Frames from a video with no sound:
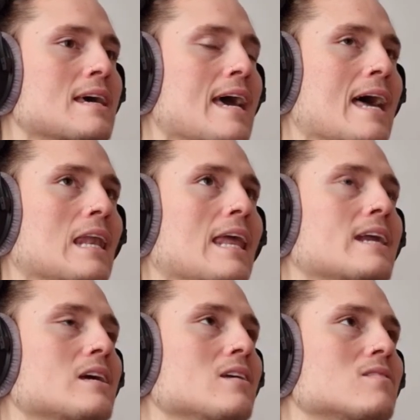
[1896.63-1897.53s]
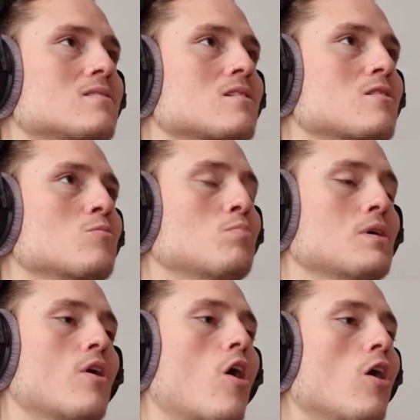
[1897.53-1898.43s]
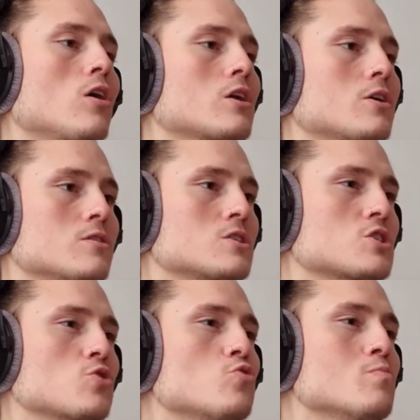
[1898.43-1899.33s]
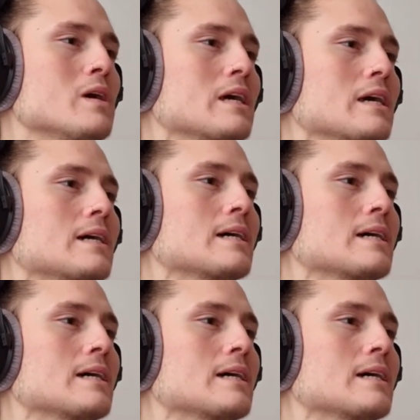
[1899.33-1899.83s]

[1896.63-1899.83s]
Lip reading: and letting it be all consuming.